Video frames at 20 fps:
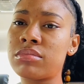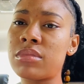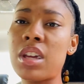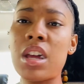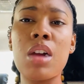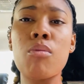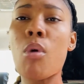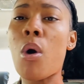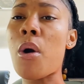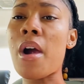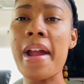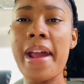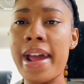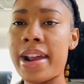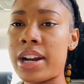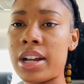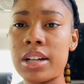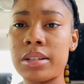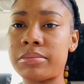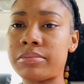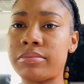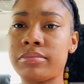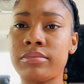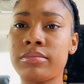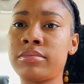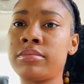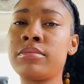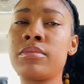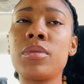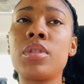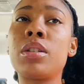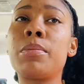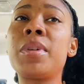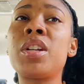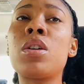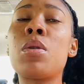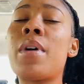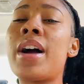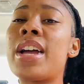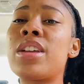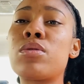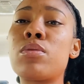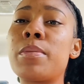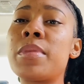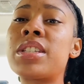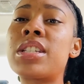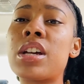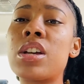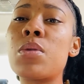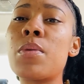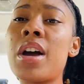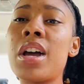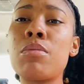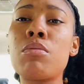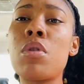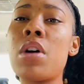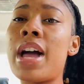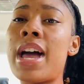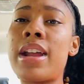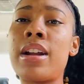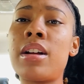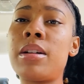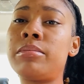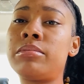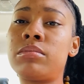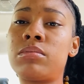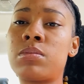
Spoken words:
It won't add up. Let me know why. You want me to tell you why it won't add up?